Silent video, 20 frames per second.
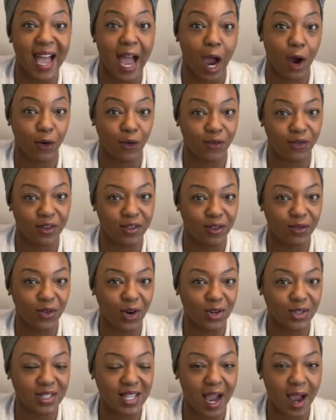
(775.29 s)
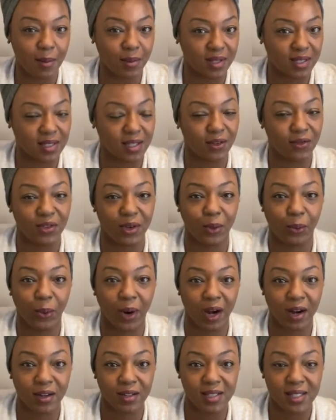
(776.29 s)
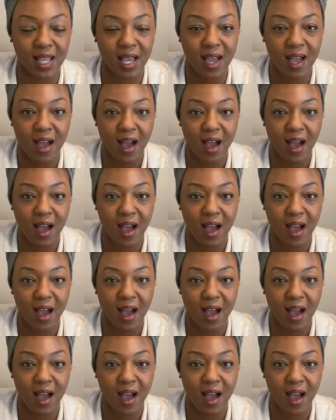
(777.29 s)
out for the first time and see if it works.